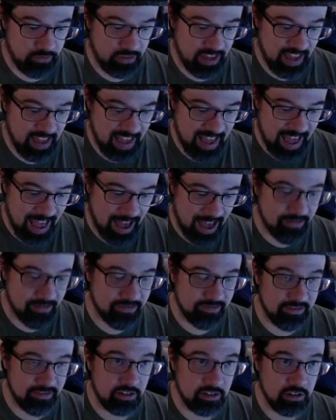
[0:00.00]

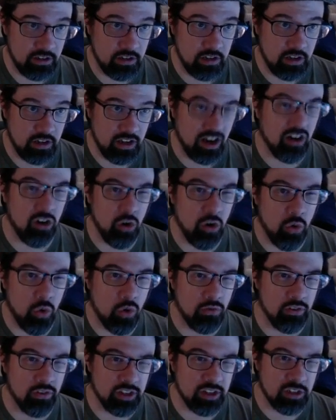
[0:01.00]
half, and I'll go
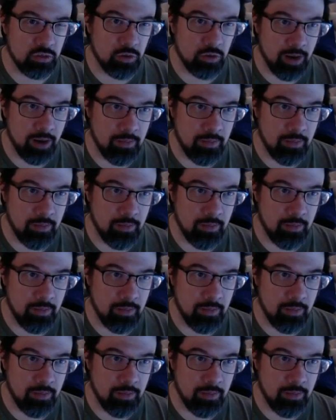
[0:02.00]
over this when I make